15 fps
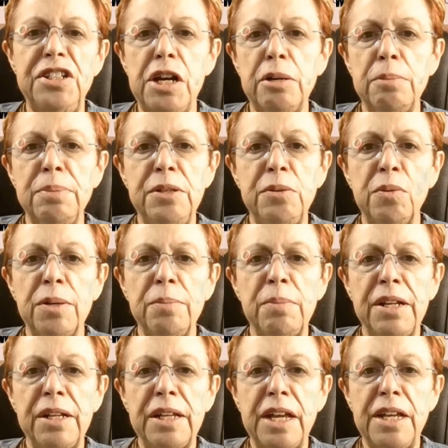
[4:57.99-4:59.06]
GLP
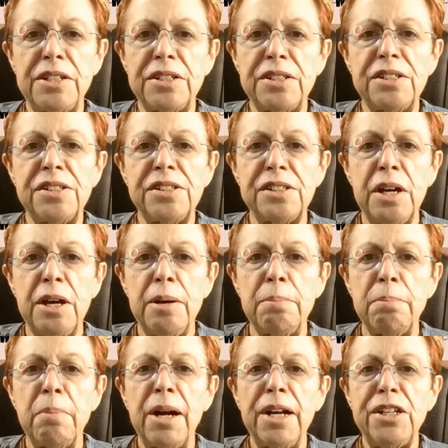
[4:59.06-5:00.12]
1 medications
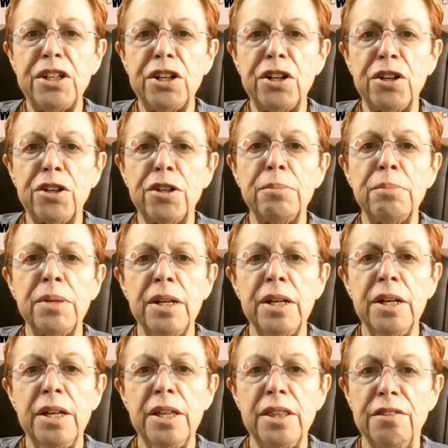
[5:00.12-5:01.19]
might curb
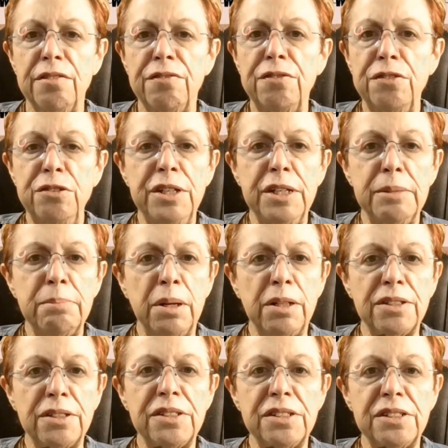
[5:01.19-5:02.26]
the food
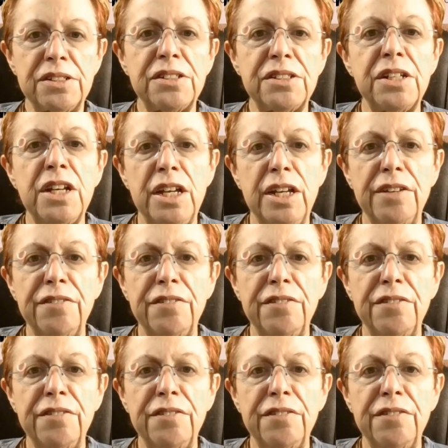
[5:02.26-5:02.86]
impulses.